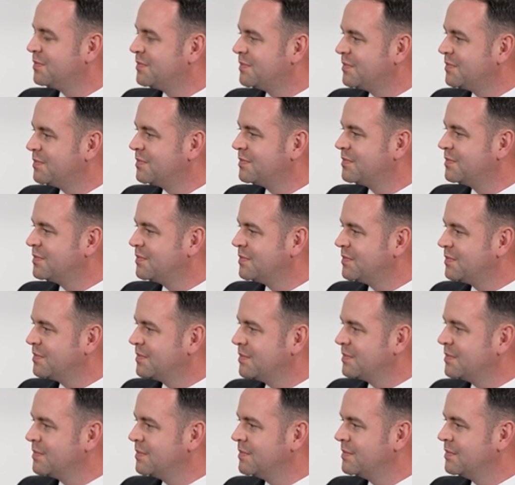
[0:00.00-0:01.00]

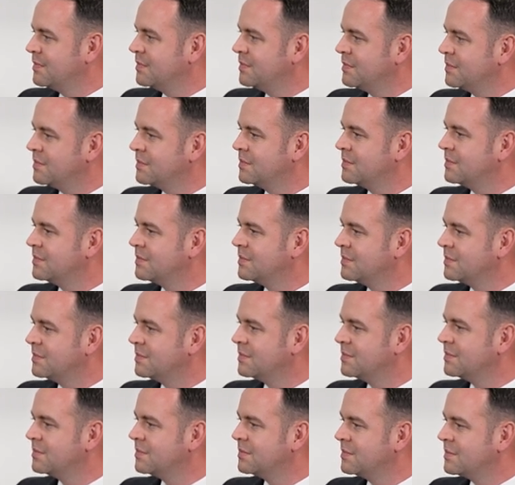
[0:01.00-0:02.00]

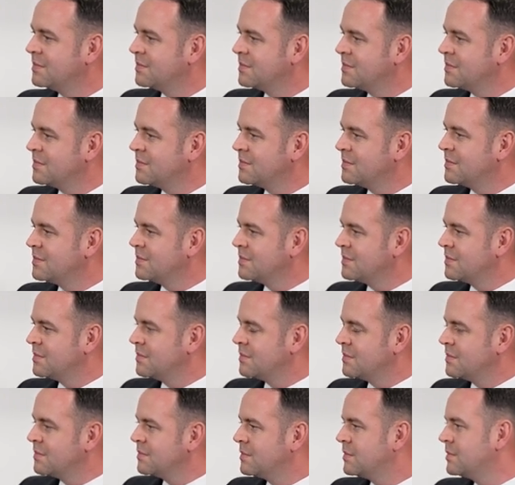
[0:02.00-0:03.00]

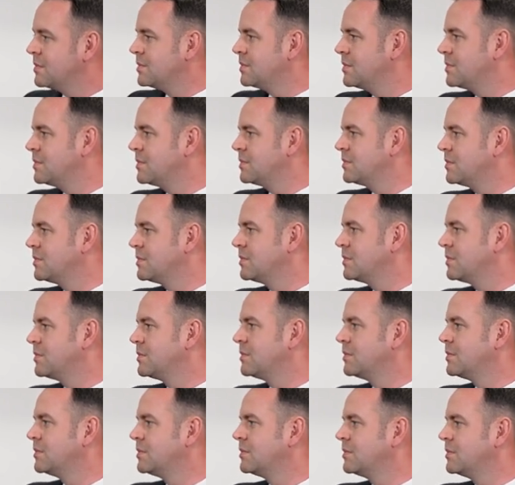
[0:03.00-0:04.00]

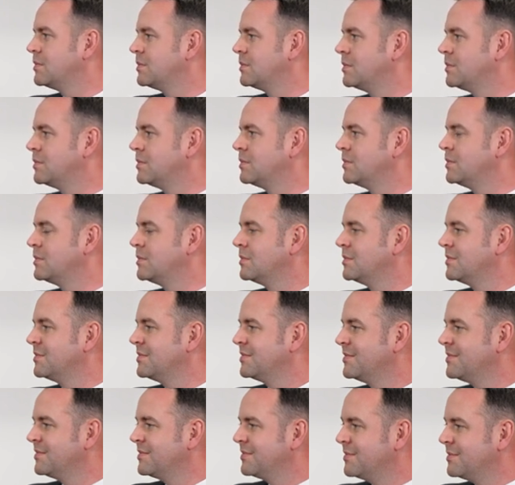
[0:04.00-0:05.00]

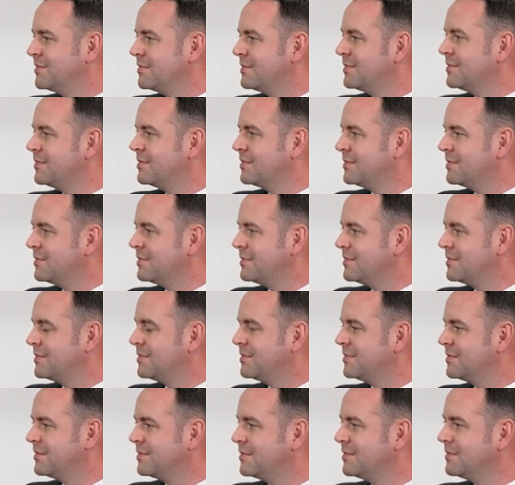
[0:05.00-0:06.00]

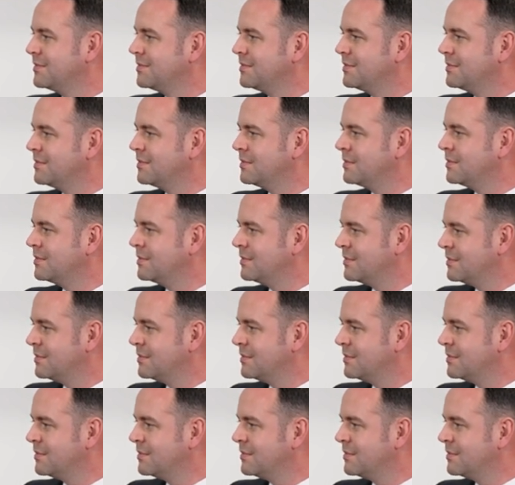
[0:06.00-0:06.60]
The person shown says nothing.